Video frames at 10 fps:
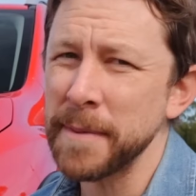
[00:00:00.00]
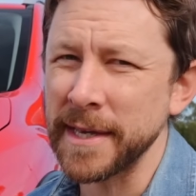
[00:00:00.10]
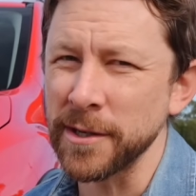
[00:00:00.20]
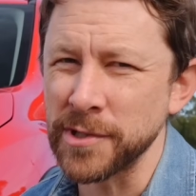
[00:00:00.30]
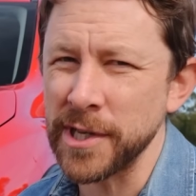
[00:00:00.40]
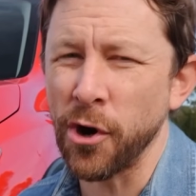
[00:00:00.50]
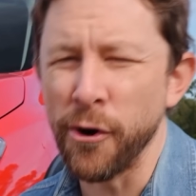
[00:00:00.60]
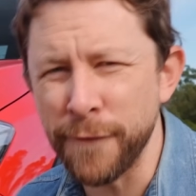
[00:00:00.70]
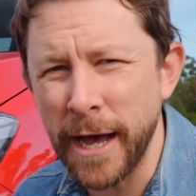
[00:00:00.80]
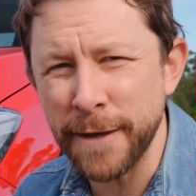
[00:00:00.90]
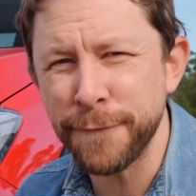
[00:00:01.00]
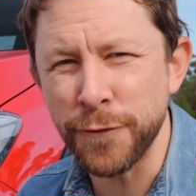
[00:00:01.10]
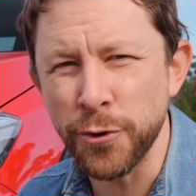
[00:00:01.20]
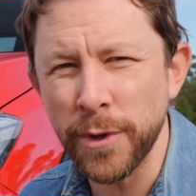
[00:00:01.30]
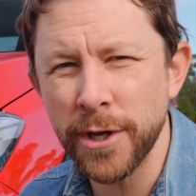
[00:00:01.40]
be guilty of a
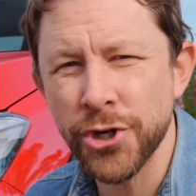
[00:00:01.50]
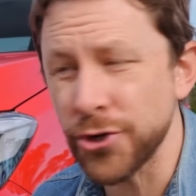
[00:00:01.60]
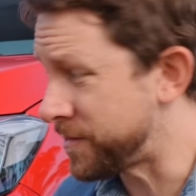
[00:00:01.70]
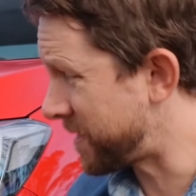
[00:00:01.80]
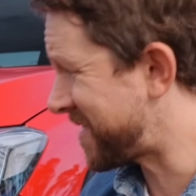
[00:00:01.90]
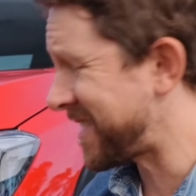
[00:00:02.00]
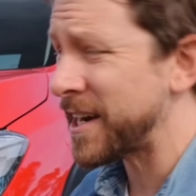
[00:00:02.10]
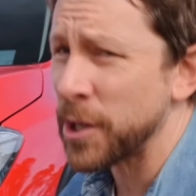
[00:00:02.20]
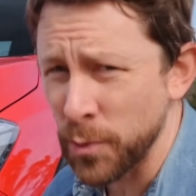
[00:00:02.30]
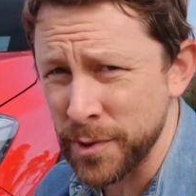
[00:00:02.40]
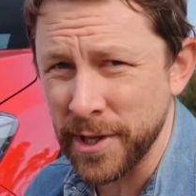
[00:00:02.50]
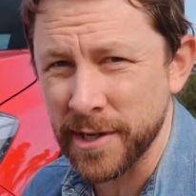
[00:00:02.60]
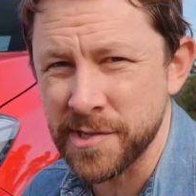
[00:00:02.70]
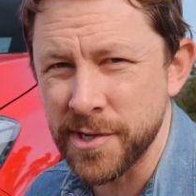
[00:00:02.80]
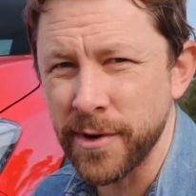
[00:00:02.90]
few issues. Starting with the
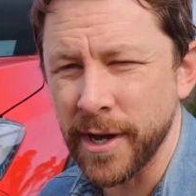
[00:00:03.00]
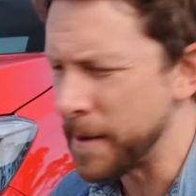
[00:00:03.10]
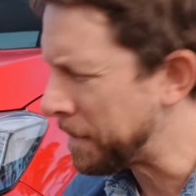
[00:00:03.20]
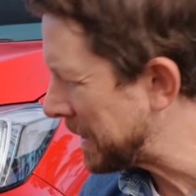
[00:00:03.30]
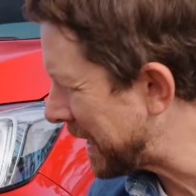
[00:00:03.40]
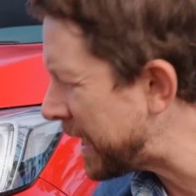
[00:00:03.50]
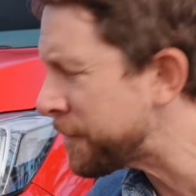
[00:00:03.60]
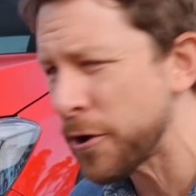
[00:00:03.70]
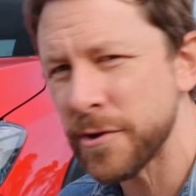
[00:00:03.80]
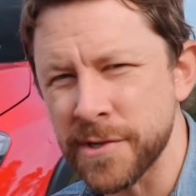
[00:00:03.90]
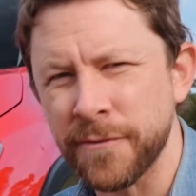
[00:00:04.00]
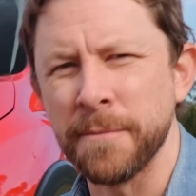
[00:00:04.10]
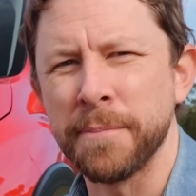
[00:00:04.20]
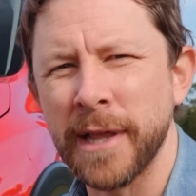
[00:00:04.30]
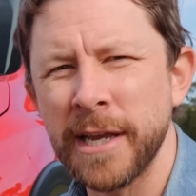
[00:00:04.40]
exterior, plenty of owners have
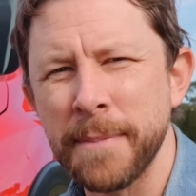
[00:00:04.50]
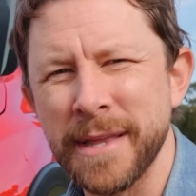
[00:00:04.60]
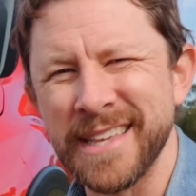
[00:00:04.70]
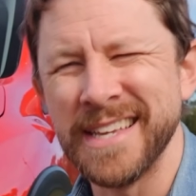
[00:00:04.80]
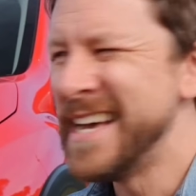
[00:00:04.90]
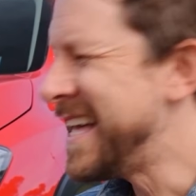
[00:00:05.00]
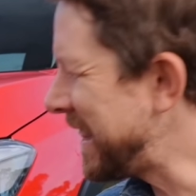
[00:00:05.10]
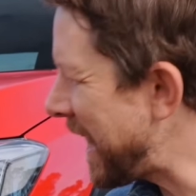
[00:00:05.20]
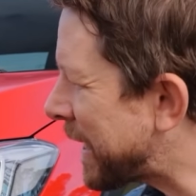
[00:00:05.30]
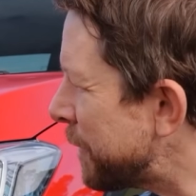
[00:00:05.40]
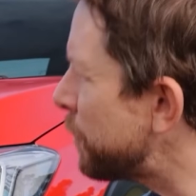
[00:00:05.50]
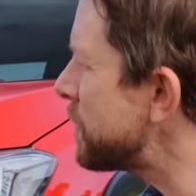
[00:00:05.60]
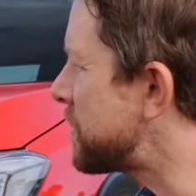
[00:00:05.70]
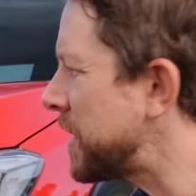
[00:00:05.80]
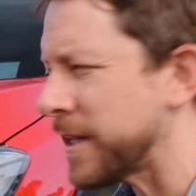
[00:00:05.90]
complained about the lack of
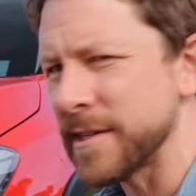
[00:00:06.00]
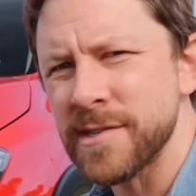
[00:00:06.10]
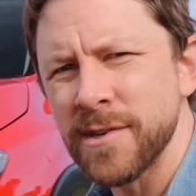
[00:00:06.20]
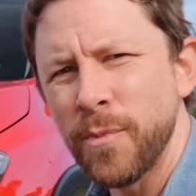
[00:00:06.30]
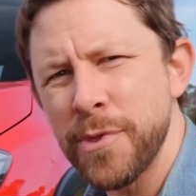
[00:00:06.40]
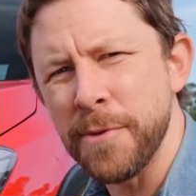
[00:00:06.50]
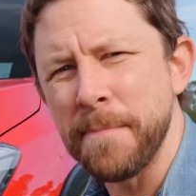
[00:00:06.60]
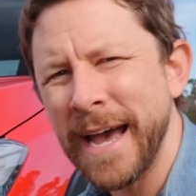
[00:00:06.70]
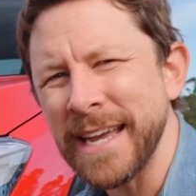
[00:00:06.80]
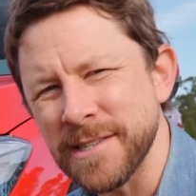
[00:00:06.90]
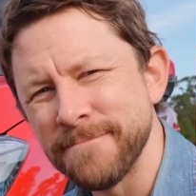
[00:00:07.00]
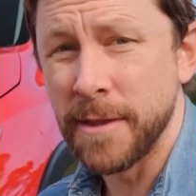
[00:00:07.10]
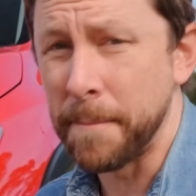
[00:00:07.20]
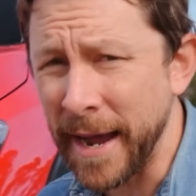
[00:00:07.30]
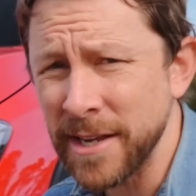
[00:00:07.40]
resilience with the paint. The
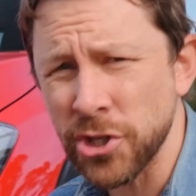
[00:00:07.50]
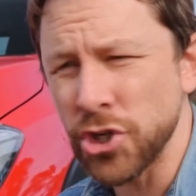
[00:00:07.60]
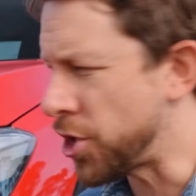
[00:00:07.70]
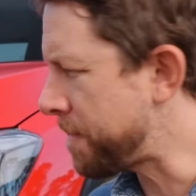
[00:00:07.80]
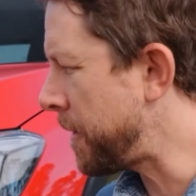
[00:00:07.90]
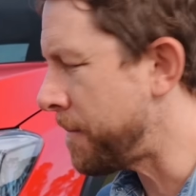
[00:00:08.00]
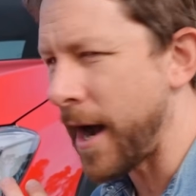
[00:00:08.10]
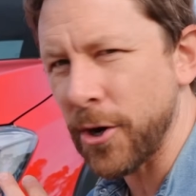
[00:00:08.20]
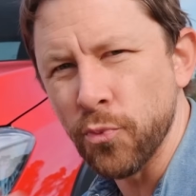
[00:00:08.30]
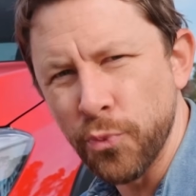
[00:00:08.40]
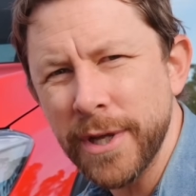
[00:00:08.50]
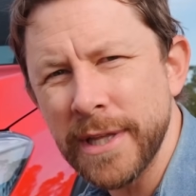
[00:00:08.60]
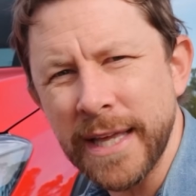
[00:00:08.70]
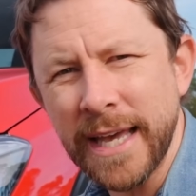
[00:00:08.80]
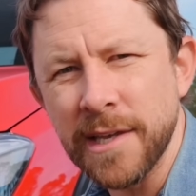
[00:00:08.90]
paint can chip and mark
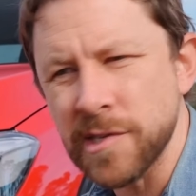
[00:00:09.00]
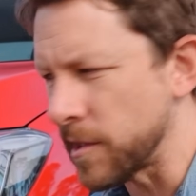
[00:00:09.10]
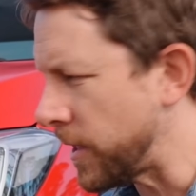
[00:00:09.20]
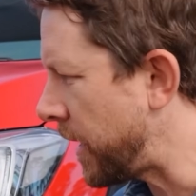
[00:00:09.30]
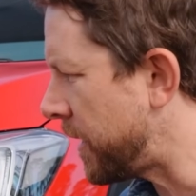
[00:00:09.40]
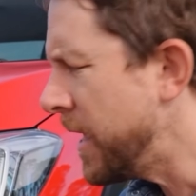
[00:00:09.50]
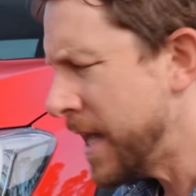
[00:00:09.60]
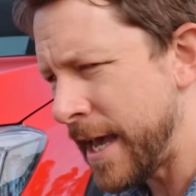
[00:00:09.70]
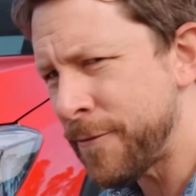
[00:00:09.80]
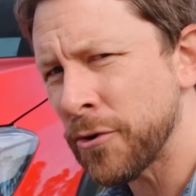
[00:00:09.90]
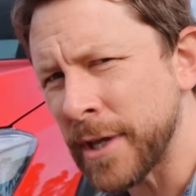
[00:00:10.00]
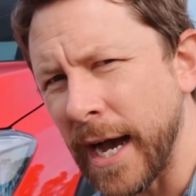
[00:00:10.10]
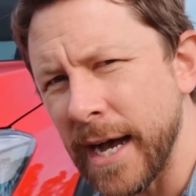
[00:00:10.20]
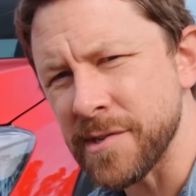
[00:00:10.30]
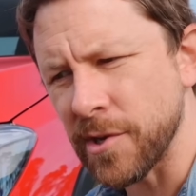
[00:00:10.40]
really easily, and even on
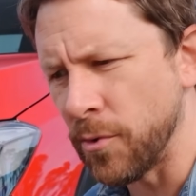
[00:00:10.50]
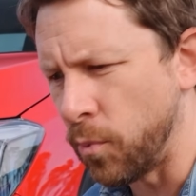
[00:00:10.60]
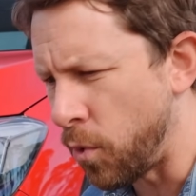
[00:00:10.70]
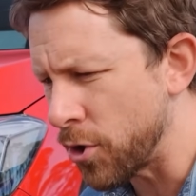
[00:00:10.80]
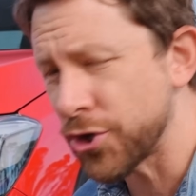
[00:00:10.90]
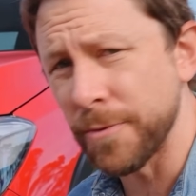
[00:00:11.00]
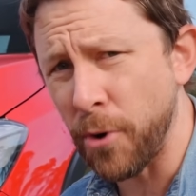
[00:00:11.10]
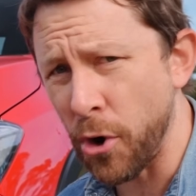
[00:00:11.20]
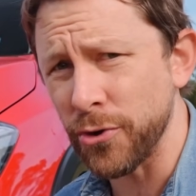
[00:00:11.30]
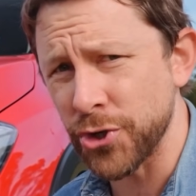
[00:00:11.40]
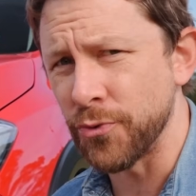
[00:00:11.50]
cars that are washed and polished